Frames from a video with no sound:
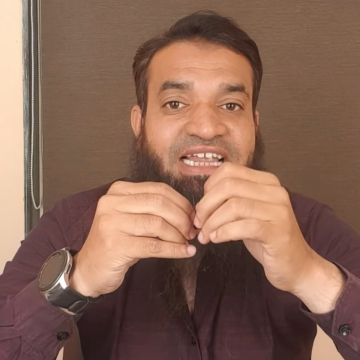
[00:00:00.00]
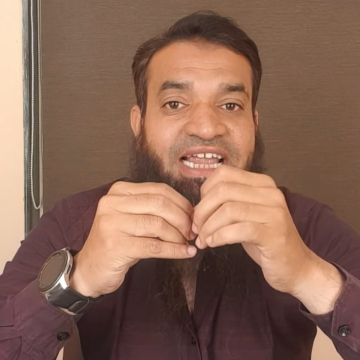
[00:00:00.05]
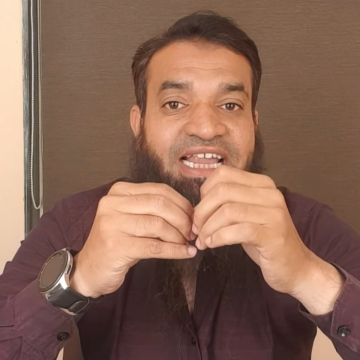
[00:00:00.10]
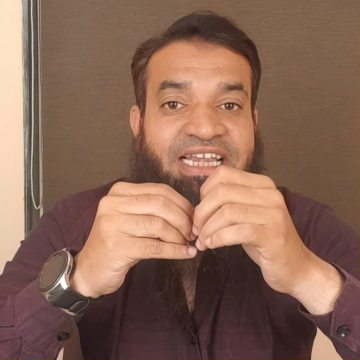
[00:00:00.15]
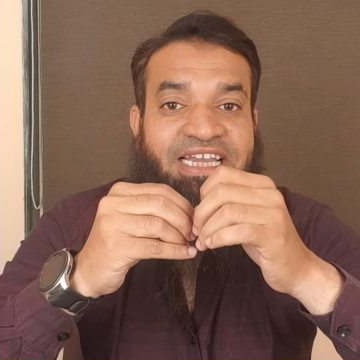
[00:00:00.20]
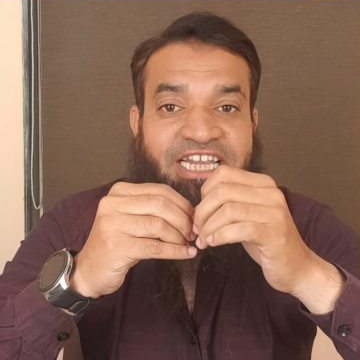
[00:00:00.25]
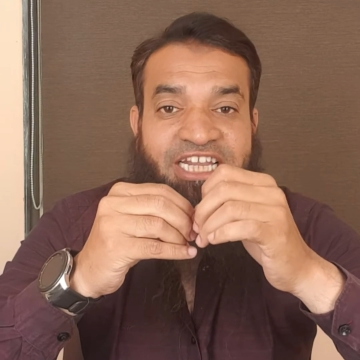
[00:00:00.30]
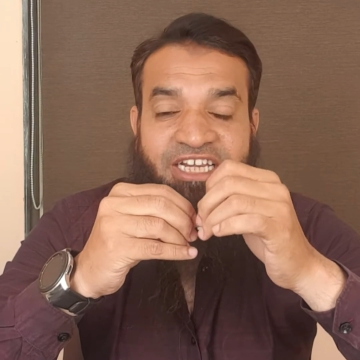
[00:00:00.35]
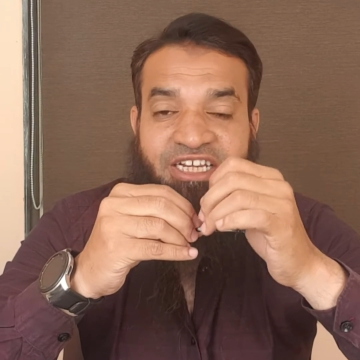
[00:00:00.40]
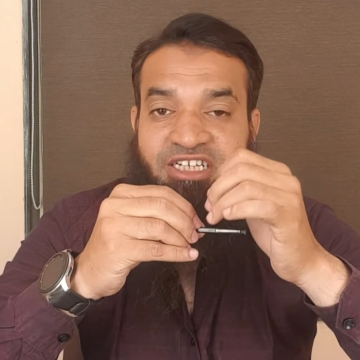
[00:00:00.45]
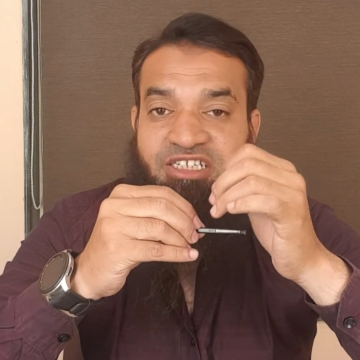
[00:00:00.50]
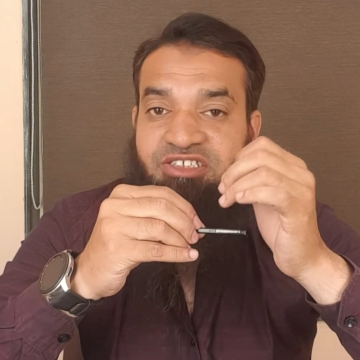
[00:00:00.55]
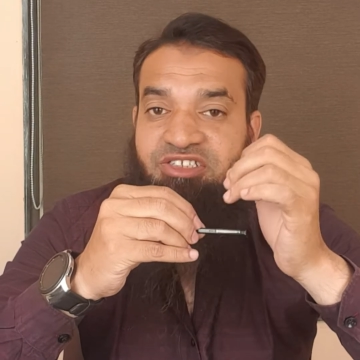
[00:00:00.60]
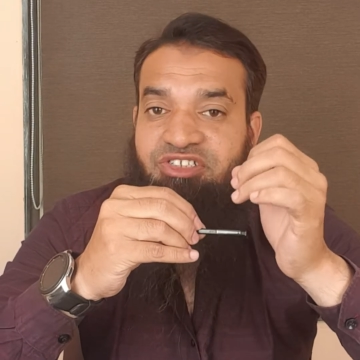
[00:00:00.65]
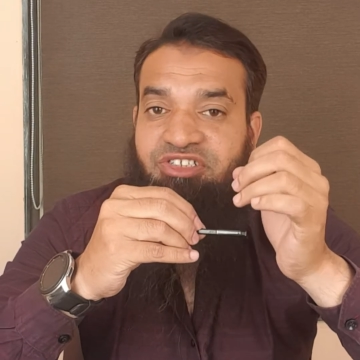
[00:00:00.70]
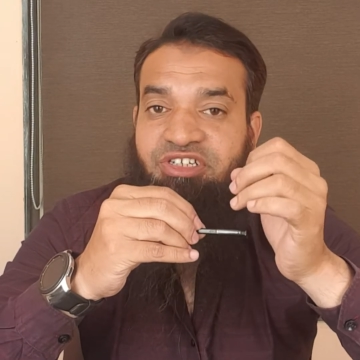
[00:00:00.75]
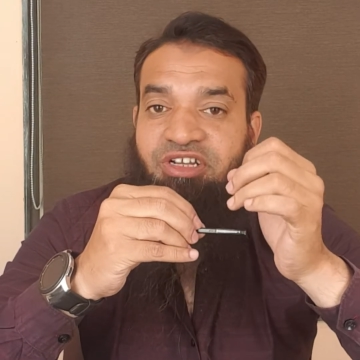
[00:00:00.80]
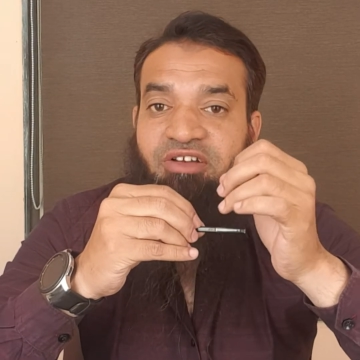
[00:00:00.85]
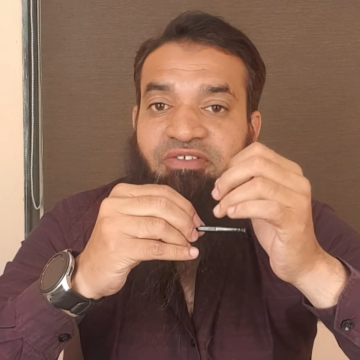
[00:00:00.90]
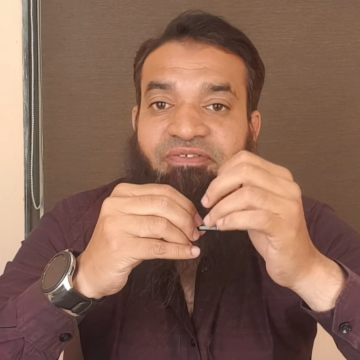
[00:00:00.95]
and
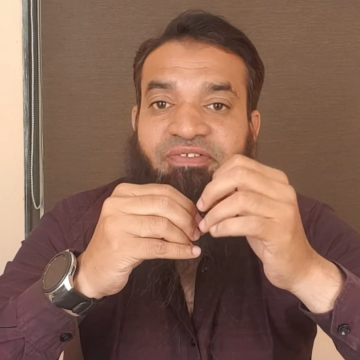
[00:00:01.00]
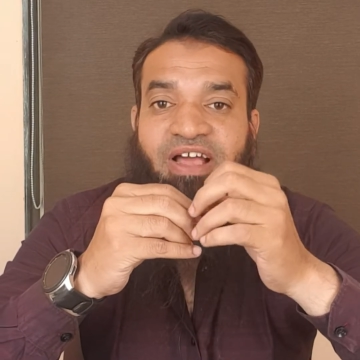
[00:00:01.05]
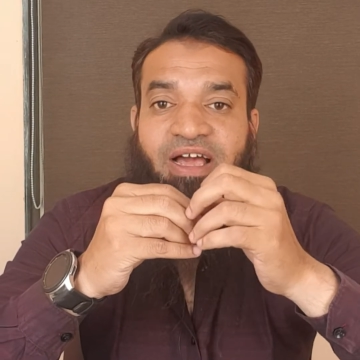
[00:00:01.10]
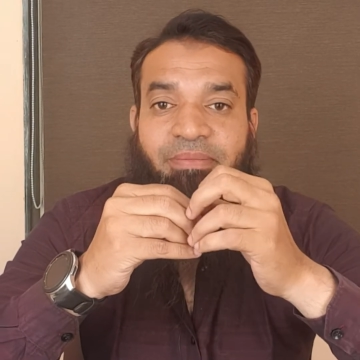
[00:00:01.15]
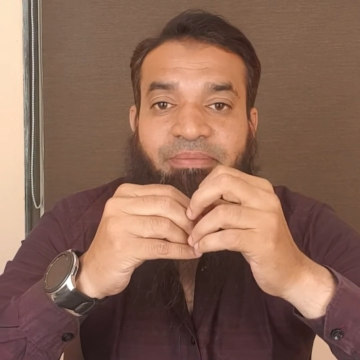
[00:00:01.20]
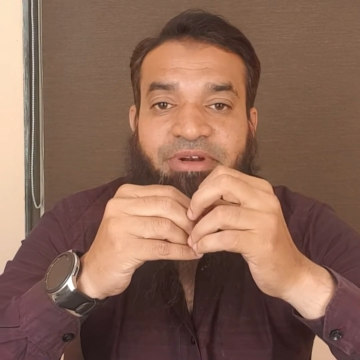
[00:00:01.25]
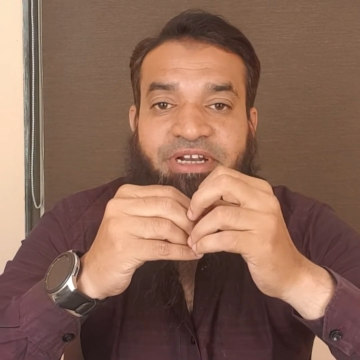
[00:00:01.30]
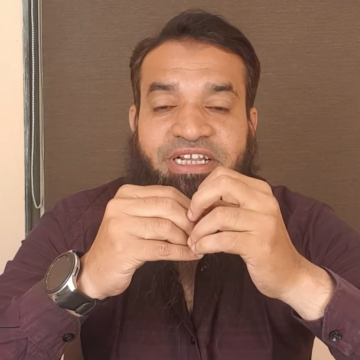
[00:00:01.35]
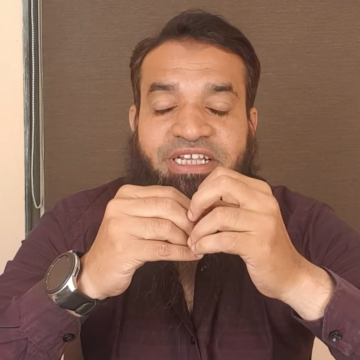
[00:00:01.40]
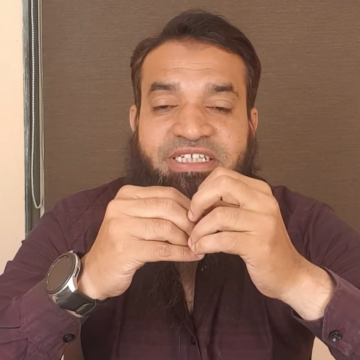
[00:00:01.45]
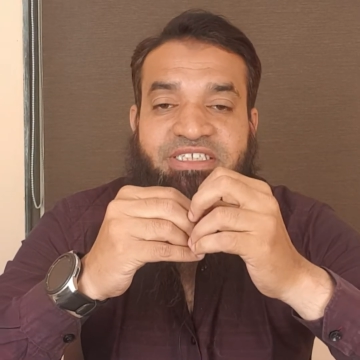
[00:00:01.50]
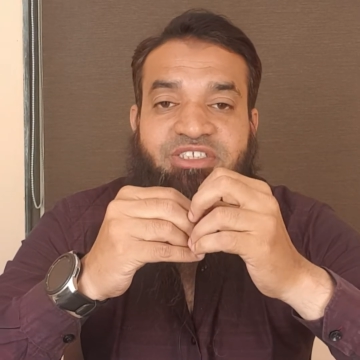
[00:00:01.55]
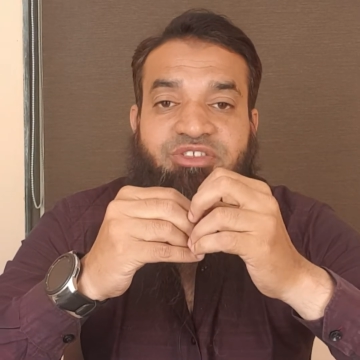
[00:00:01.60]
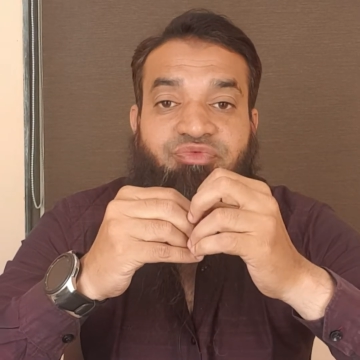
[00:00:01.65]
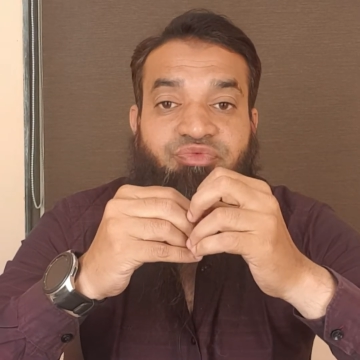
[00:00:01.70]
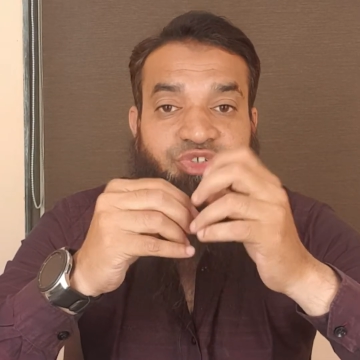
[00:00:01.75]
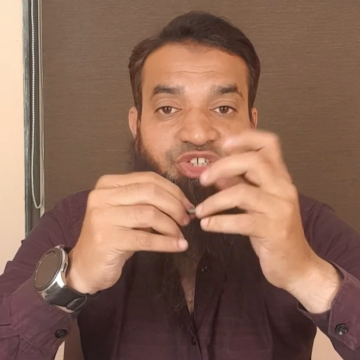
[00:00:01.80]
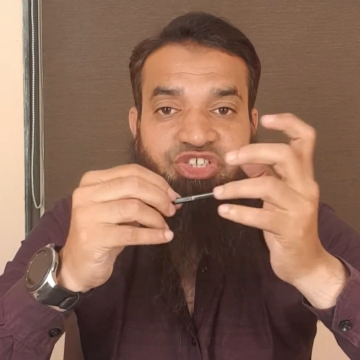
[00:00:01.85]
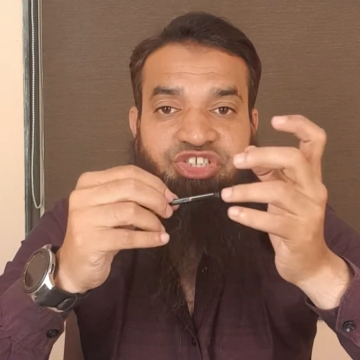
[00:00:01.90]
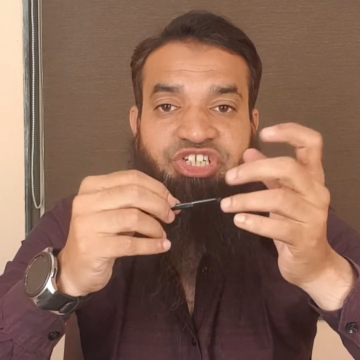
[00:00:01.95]
industrial fabrics,
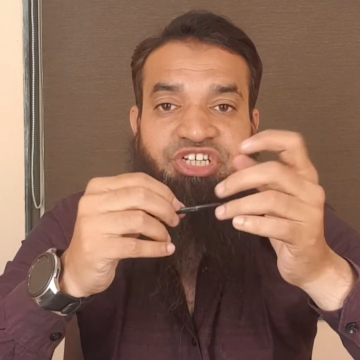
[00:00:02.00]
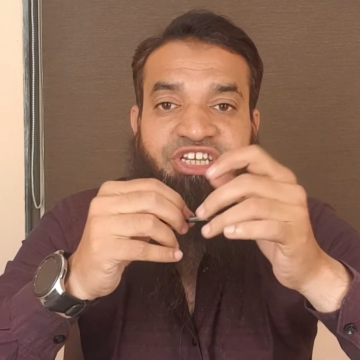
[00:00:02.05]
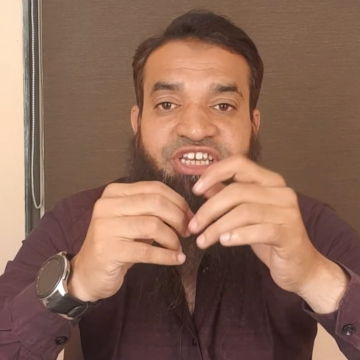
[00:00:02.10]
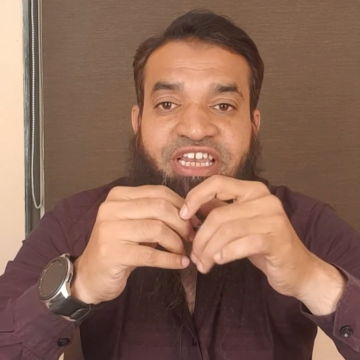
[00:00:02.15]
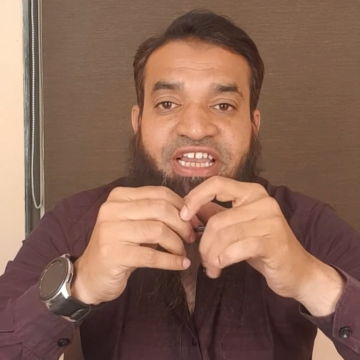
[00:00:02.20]
fishing